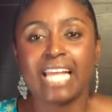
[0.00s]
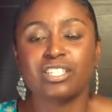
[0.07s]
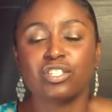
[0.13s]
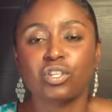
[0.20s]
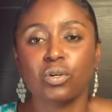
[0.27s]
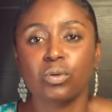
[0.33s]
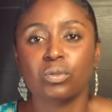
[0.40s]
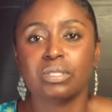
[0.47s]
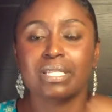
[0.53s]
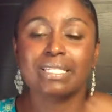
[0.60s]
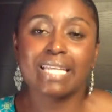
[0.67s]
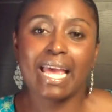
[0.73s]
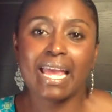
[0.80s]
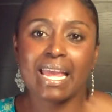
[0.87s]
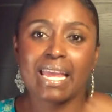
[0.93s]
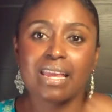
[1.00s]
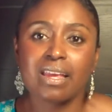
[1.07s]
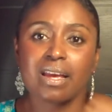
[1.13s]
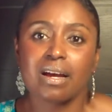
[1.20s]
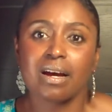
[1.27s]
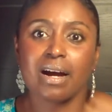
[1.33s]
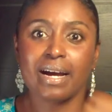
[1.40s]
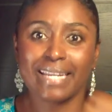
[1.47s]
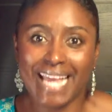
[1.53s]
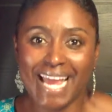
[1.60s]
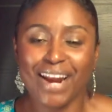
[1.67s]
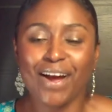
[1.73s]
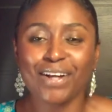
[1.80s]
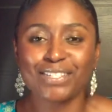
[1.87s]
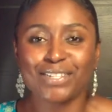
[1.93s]
And so today at
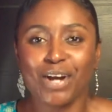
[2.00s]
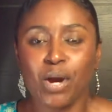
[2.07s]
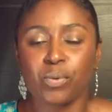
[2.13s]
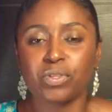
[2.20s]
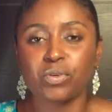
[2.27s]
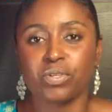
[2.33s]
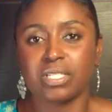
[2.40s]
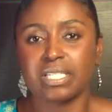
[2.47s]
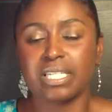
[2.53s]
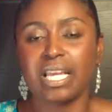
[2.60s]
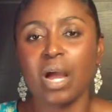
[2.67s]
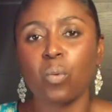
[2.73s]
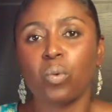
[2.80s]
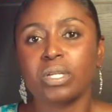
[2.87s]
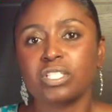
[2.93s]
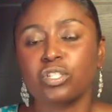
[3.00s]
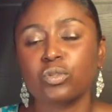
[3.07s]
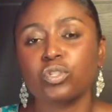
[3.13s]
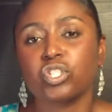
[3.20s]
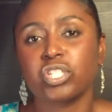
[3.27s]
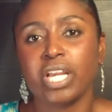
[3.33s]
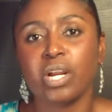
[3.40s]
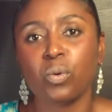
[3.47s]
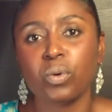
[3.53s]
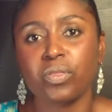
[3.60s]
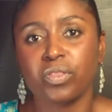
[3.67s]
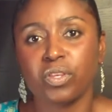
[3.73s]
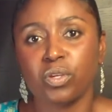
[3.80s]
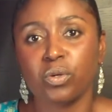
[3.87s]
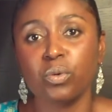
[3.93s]
Heart to Heart with Christy, I want to share
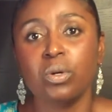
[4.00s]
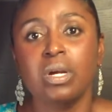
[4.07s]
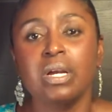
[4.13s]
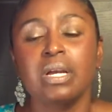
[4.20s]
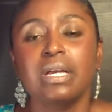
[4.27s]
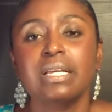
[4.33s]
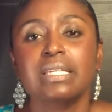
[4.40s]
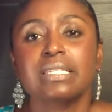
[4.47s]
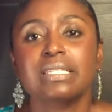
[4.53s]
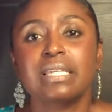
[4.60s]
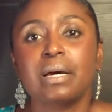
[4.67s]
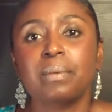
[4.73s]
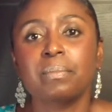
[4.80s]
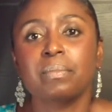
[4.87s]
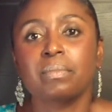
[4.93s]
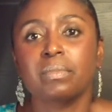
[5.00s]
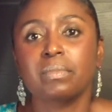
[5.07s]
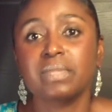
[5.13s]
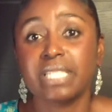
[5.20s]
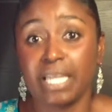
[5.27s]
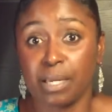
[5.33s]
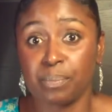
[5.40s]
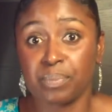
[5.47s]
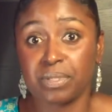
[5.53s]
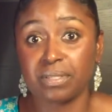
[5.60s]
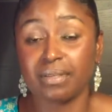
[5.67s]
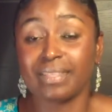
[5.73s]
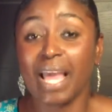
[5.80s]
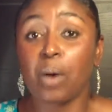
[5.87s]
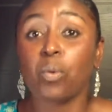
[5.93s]
with you some
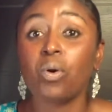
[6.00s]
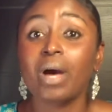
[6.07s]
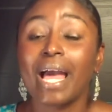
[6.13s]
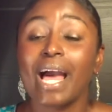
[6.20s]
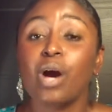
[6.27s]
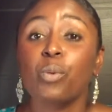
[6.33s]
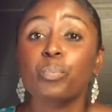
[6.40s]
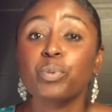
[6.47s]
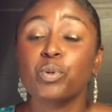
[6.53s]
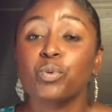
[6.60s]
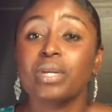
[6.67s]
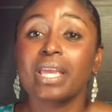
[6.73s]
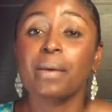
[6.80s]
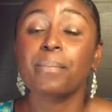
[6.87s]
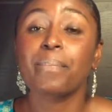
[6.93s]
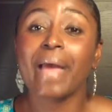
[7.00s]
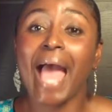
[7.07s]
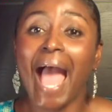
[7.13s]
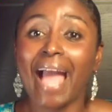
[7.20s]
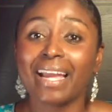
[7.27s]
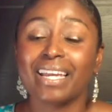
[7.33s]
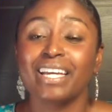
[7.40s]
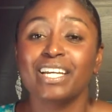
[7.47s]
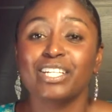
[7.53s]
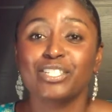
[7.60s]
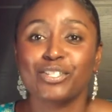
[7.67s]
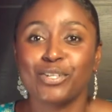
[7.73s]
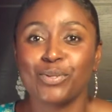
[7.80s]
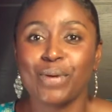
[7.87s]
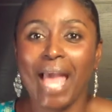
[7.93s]
tips that will help you get back
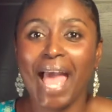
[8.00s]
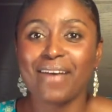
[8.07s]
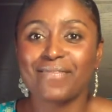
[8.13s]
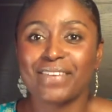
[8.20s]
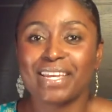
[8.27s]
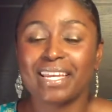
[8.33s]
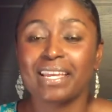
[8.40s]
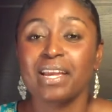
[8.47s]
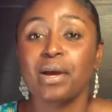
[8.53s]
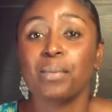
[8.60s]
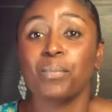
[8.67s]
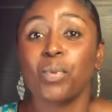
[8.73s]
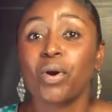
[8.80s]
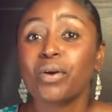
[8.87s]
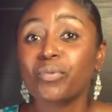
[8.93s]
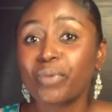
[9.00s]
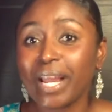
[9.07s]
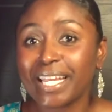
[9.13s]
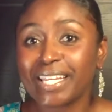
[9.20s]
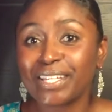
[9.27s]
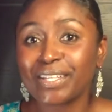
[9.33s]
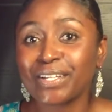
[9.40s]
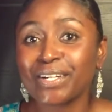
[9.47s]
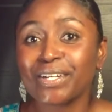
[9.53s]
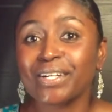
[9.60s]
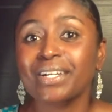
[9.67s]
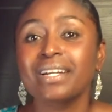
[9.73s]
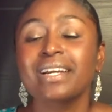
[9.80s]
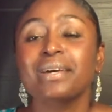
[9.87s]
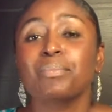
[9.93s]
to having more
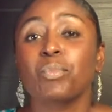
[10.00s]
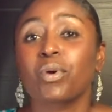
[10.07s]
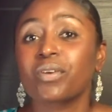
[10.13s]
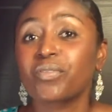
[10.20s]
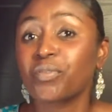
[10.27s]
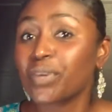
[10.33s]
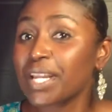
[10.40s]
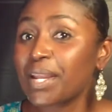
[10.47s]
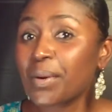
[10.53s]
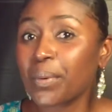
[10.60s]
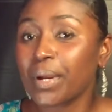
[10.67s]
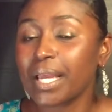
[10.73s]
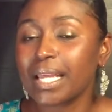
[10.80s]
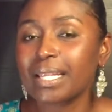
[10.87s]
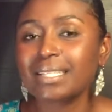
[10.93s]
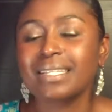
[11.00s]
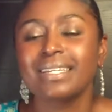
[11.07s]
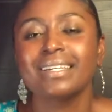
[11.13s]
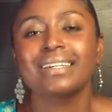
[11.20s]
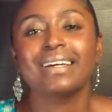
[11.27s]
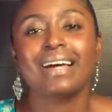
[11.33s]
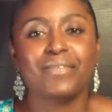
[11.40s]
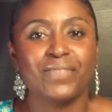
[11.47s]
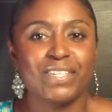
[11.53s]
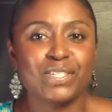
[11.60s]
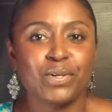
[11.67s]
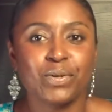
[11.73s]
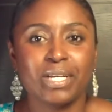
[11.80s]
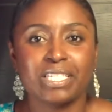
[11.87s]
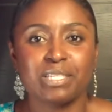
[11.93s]
regular, more frequent
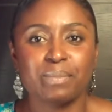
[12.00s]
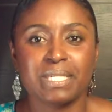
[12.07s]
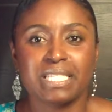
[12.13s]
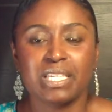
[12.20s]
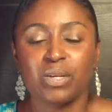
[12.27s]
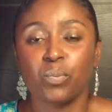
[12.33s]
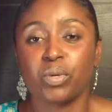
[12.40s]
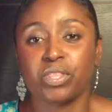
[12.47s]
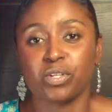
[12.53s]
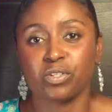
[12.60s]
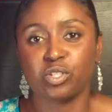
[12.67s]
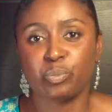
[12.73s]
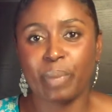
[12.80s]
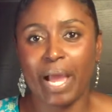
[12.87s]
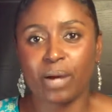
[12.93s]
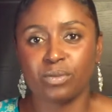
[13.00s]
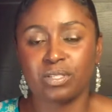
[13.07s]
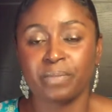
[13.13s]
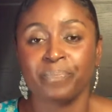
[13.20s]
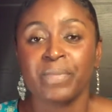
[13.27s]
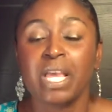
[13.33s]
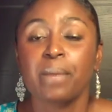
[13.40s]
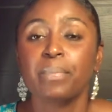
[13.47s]
physical intimacy with your spouse.